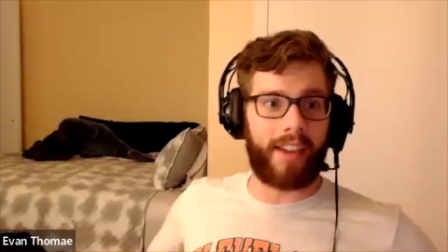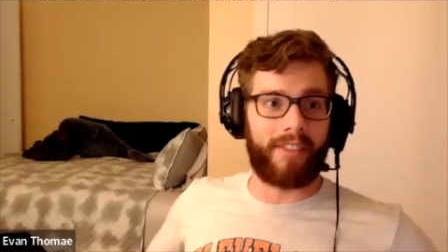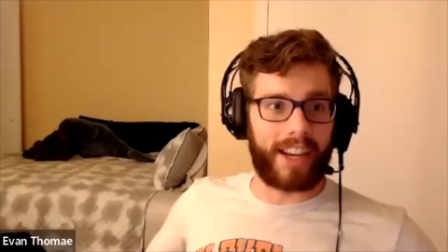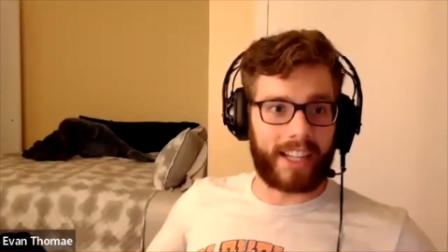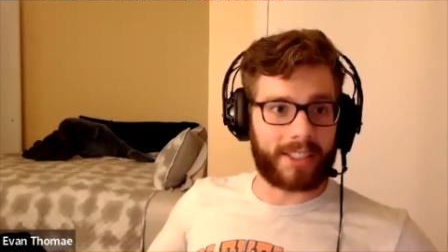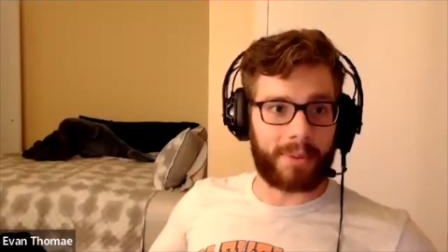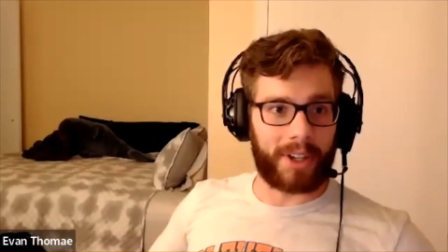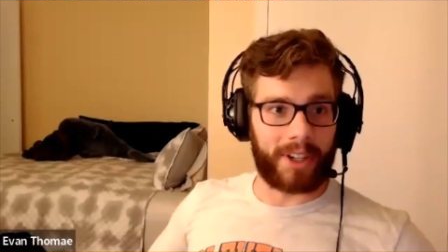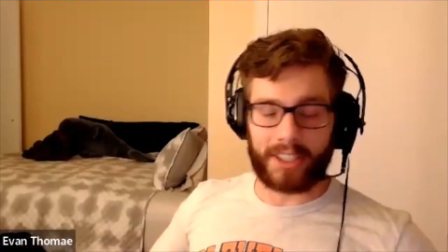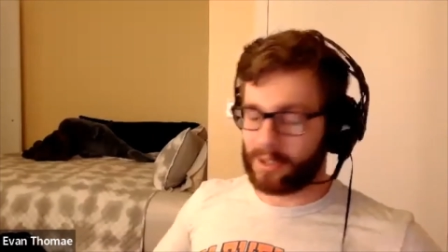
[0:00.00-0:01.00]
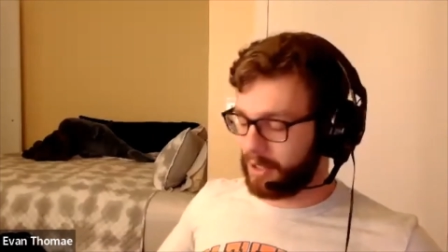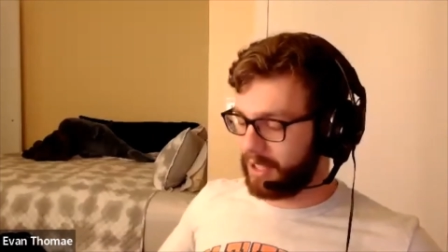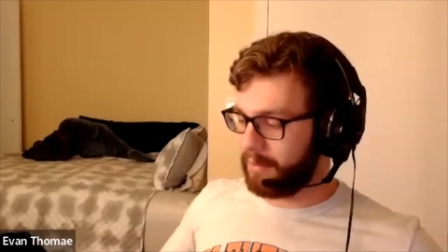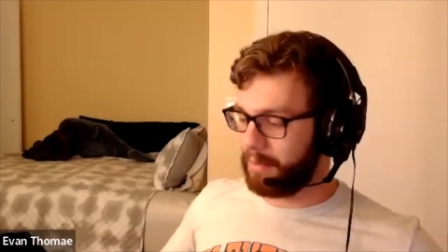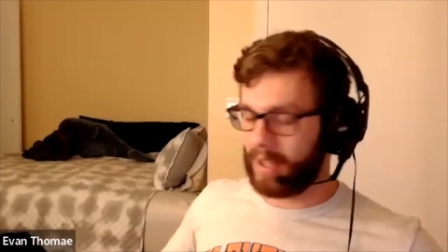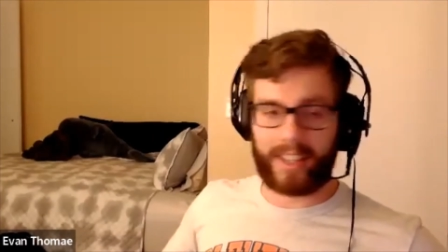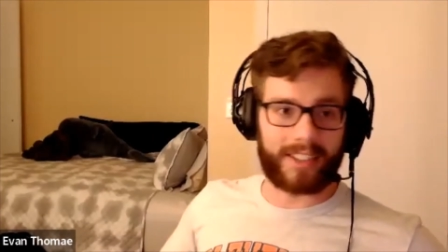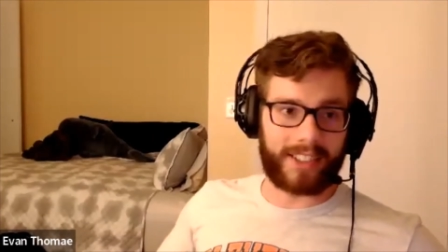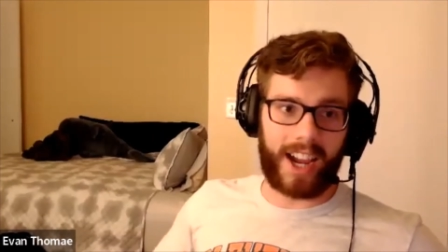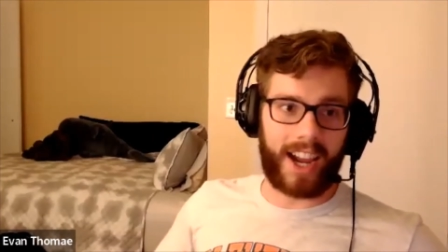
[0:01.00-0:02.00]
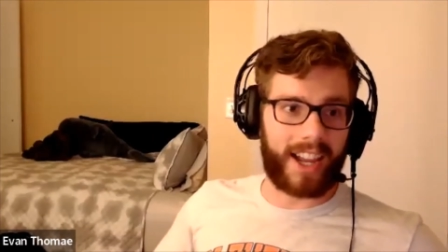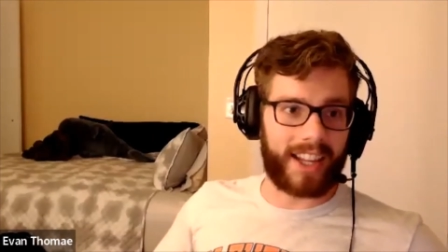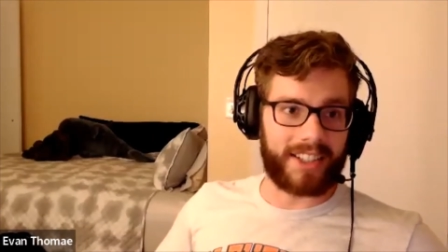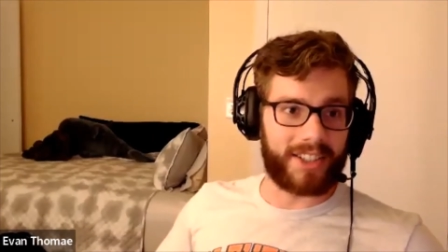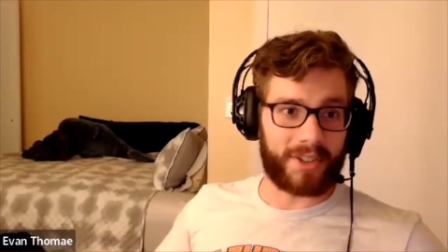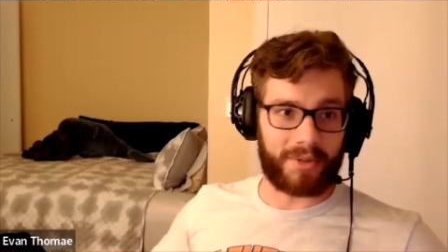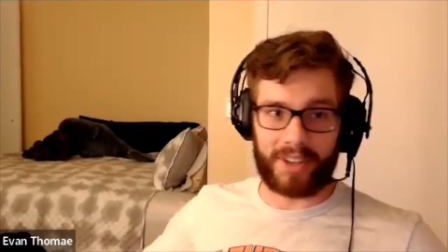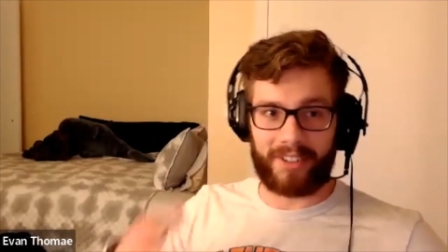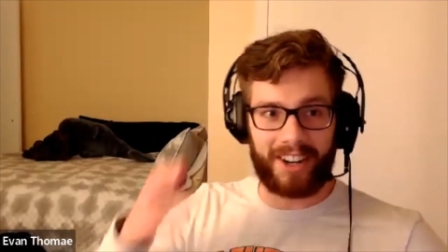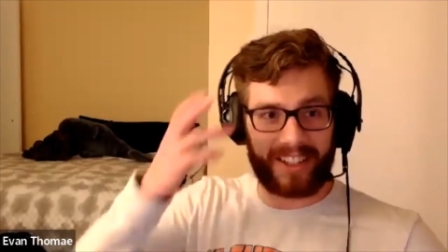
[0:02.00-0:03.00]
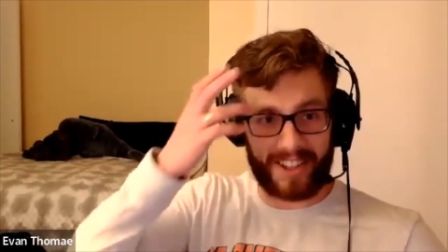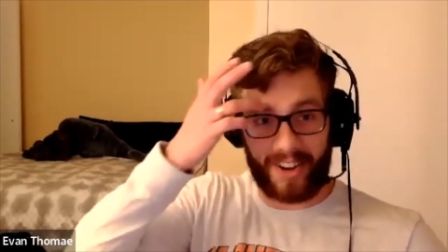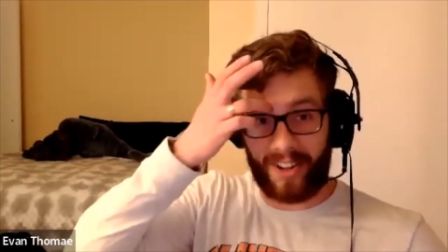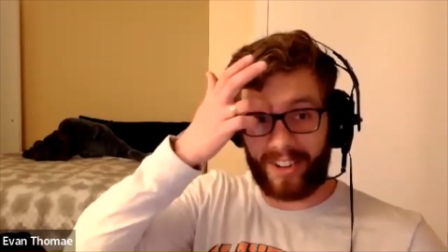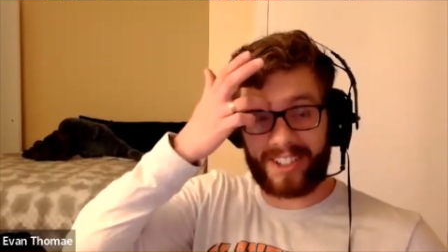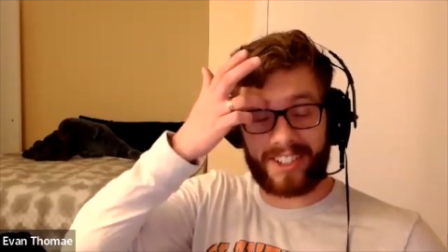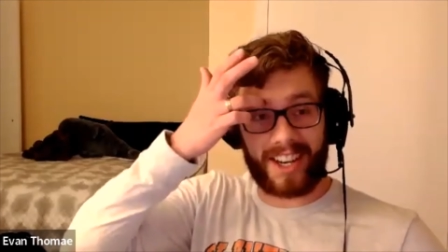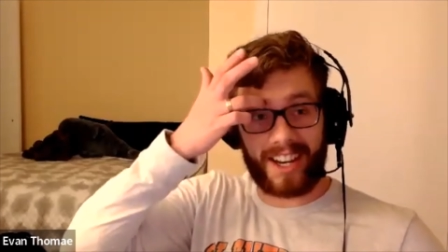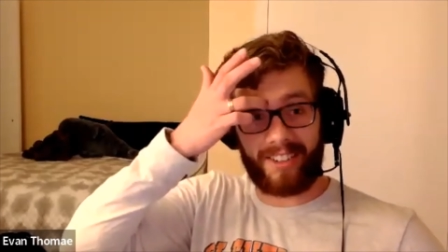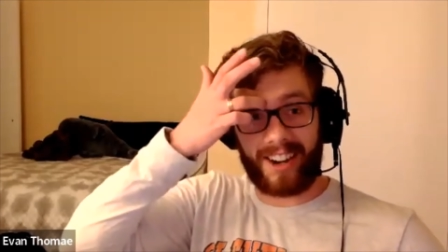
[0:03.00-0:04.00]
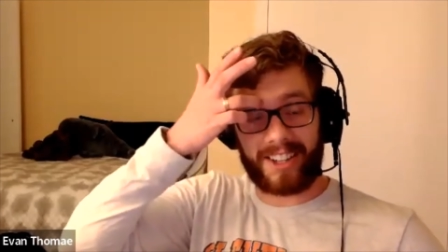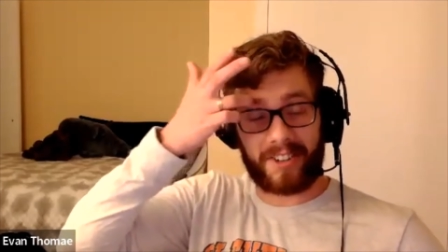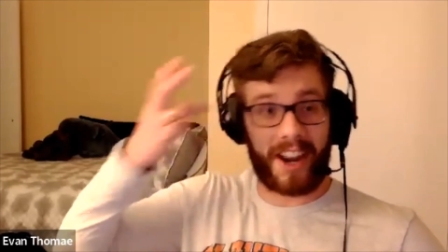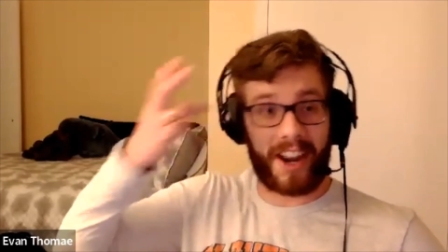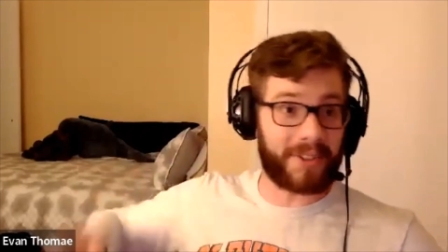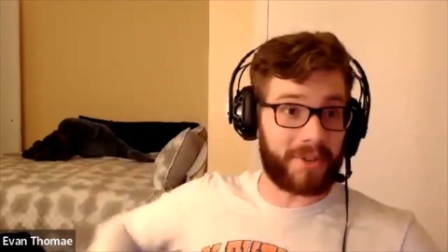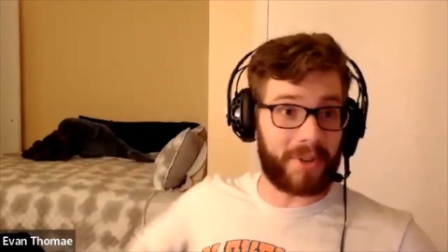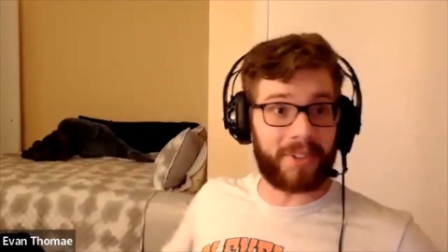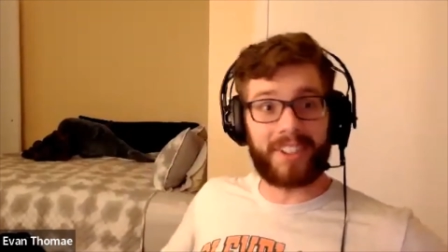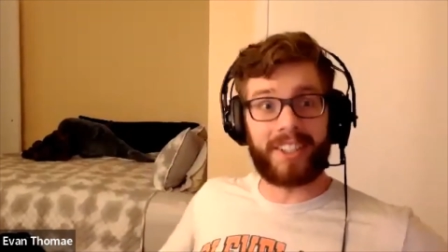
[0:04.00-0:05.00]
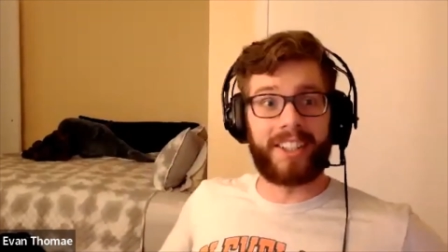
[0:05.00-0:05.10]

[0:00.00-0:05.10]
have any experience with it because I just went right to college and right to grad school.